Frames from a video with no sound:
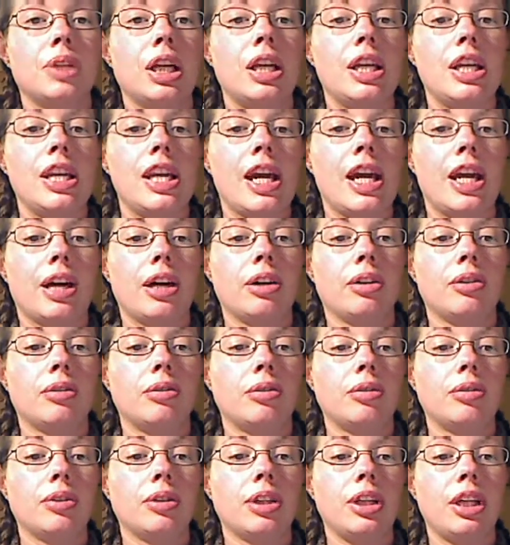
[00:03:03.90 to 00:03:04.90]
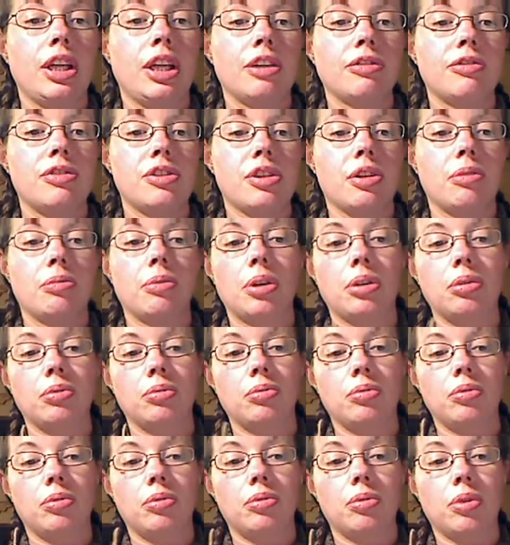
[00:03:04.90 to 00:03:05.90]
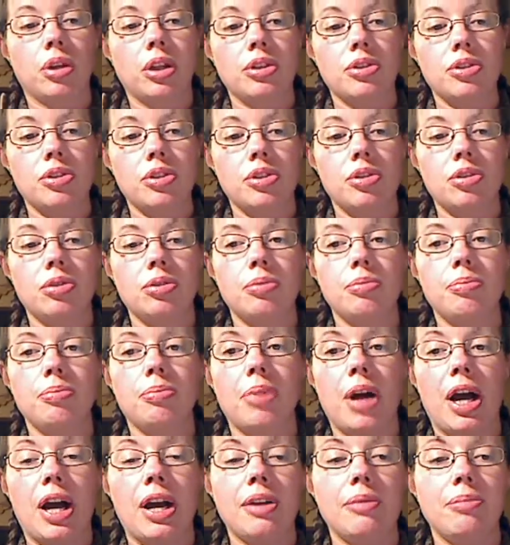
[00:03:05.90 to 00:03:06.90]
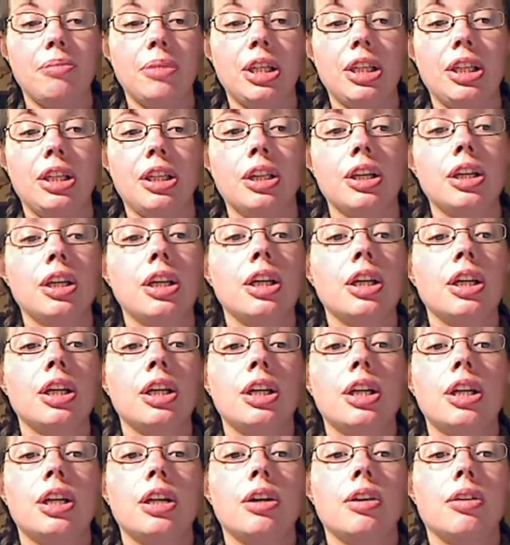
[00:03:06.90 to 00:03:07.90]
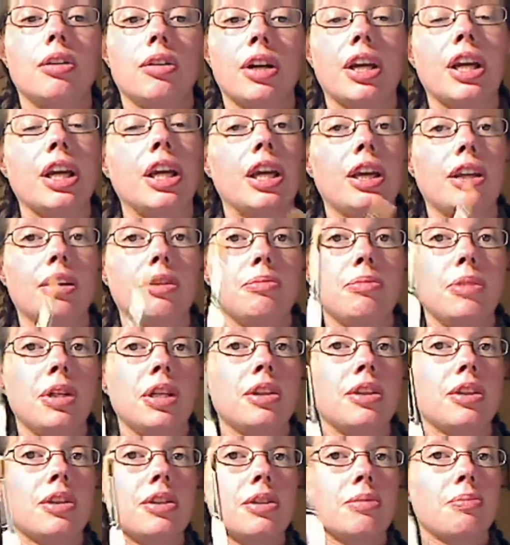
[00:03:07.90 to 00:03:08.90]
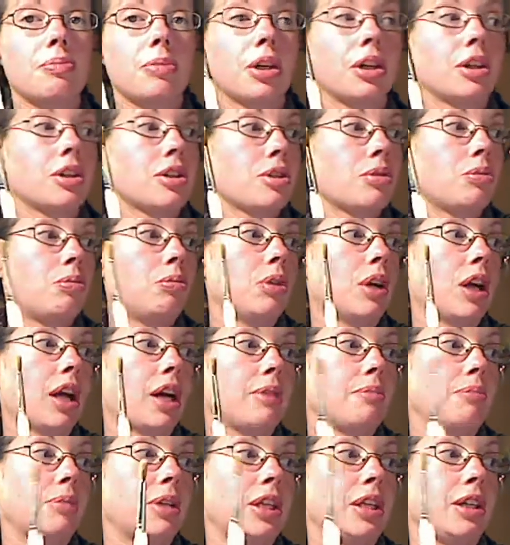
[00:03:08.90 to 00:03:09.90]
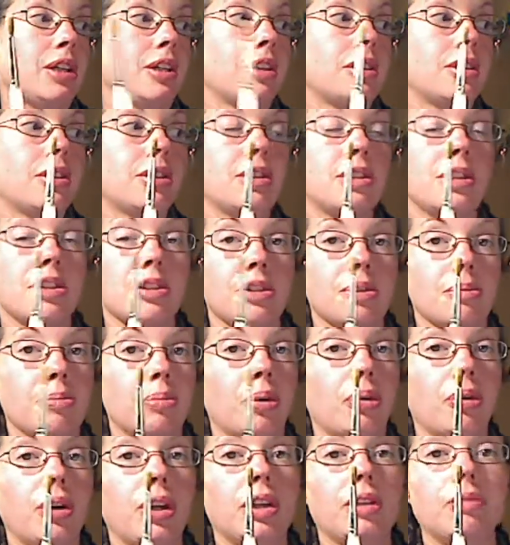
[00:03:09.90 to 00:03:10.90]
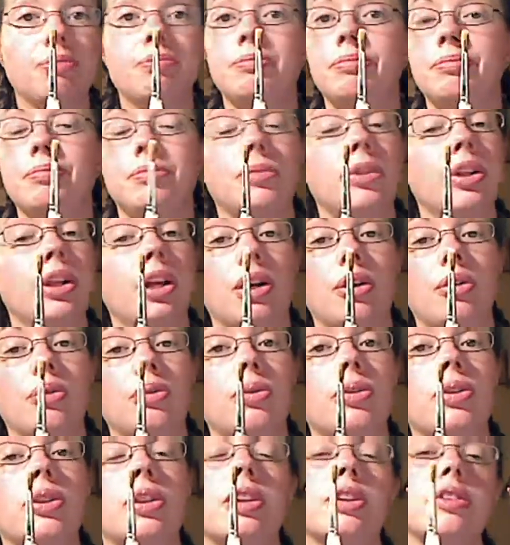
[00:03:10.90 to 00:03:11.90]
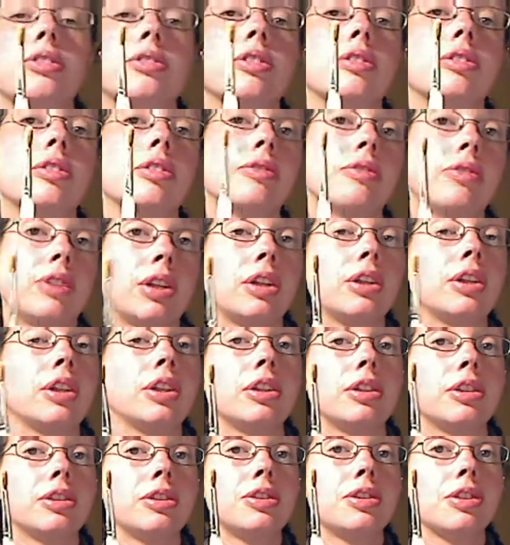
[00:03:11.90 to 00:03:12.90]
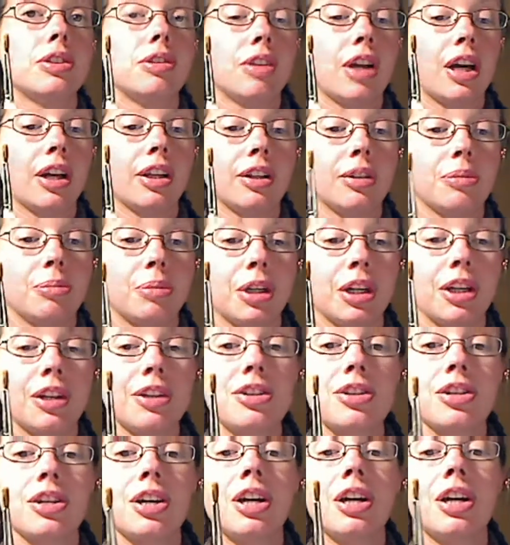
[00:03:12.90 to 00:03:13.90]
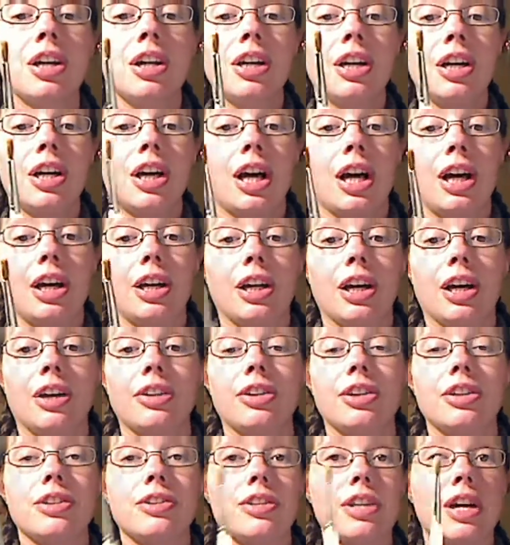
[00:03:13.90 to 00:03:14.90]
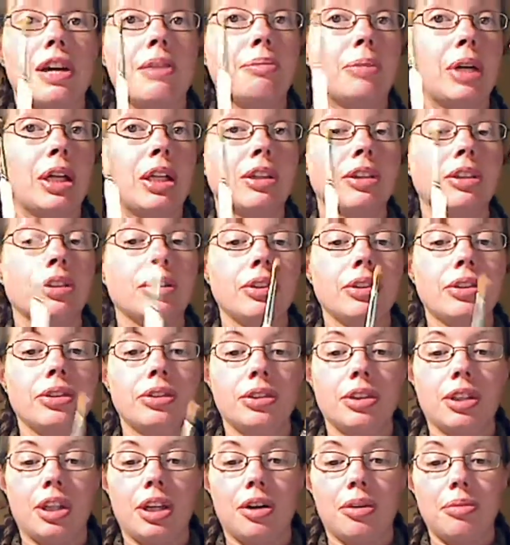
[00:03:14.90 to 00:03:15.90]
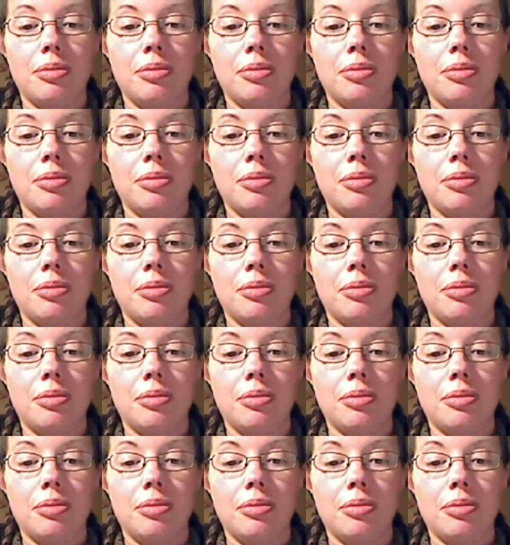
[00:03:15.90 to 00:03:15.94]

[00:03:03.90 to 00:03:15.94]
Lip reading: Now, if someone was to buy me or hand me this brush, would I be disappointed? No. This is a very good $2 brush. I got this at Michael's.